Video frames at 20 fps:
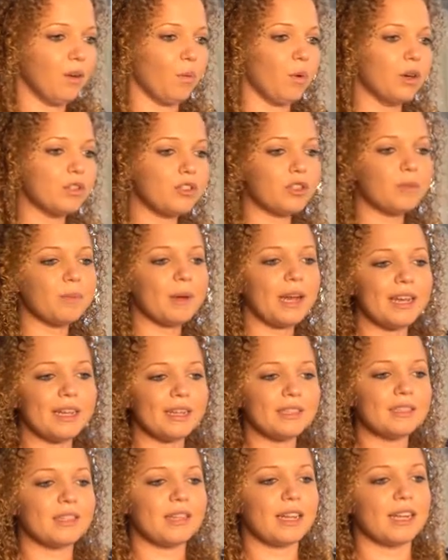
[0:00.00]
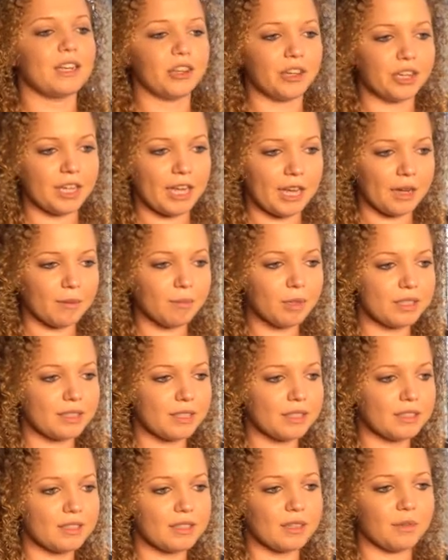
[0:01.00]
once you buy into like your camera
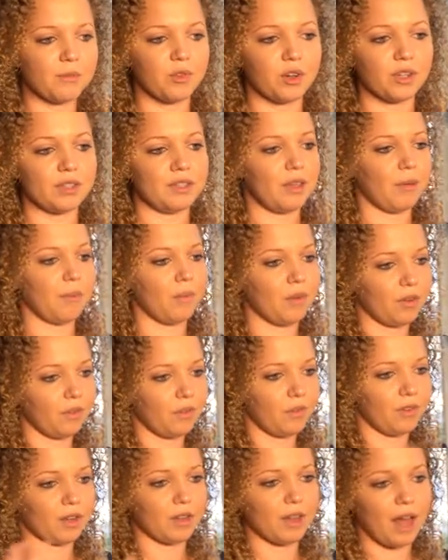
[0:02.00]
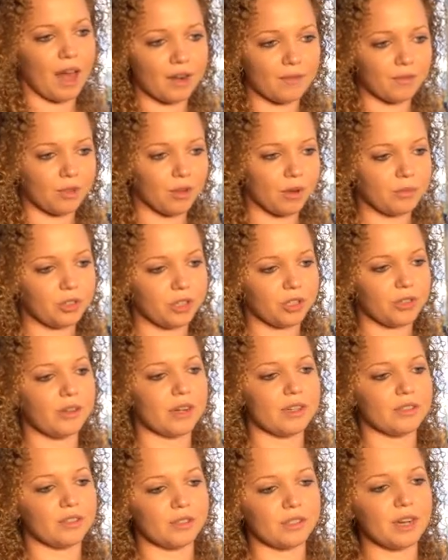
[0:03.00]
system, for example, for a lot of you, I'm sure you
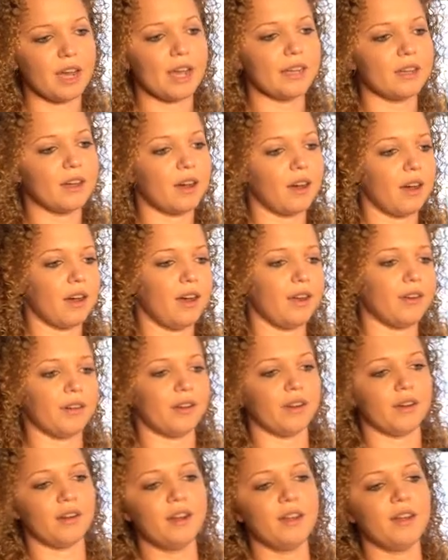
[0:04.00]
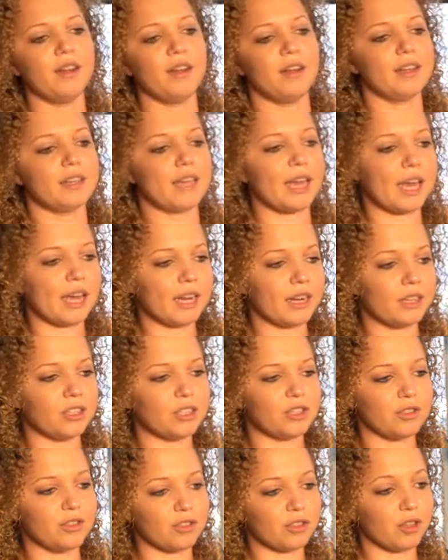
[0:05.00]
guys are Nikon or Canon
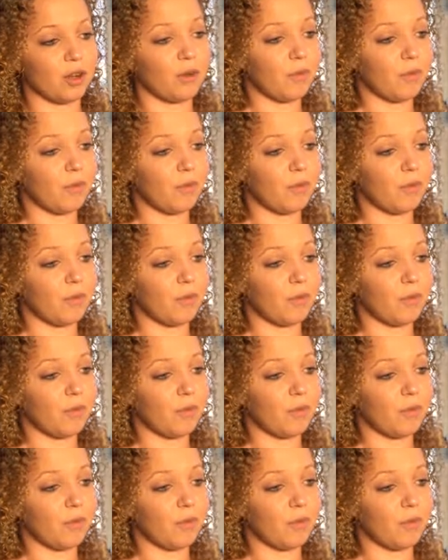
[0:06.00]
shooters.